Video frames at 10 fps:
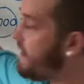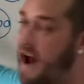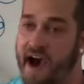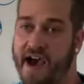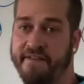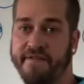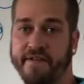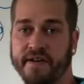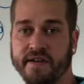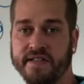5
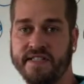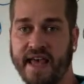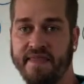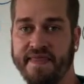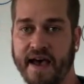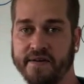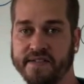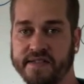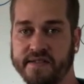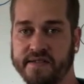
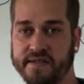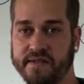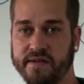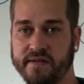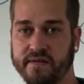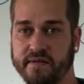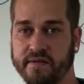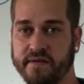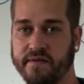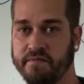10,000s.
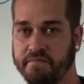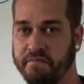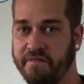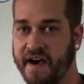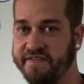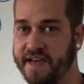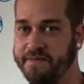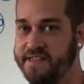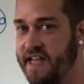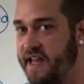5
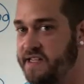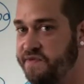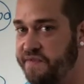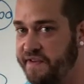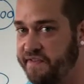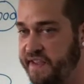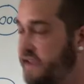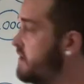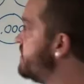times 10 is 50.